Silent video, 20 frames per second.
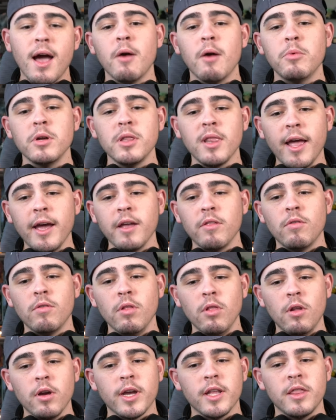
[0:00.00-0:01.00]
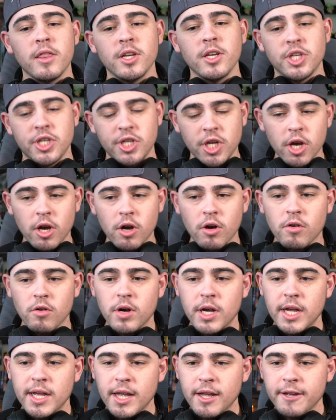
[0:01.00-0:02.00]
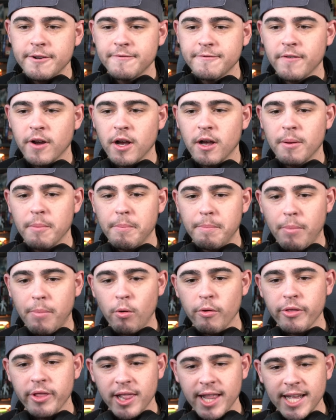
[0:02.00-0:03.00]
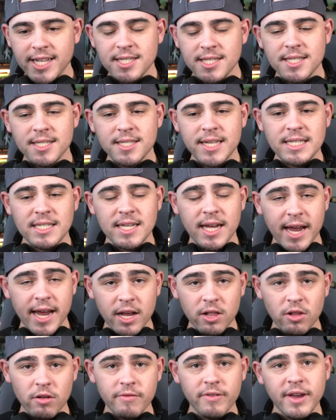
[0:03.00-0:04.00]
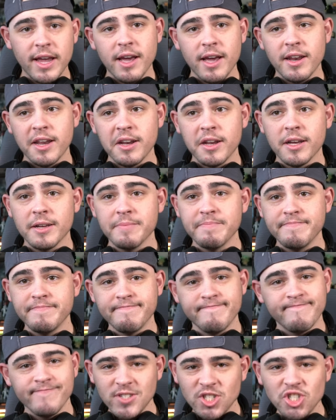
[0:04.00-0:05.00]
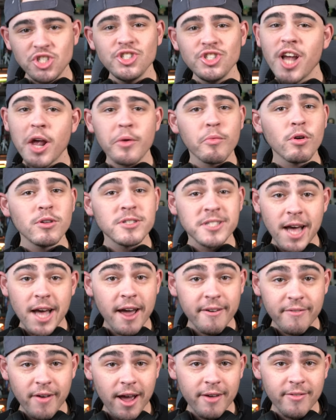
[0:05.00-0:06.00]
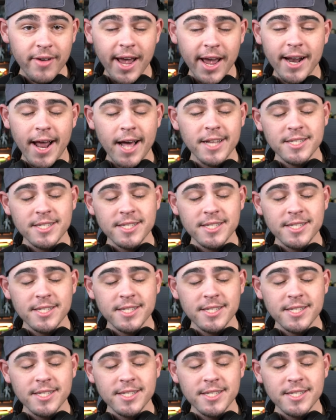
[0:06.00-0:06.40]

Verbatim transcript: I would like to look at this show from both lenses as a Halo fan and a general sci-fi fan.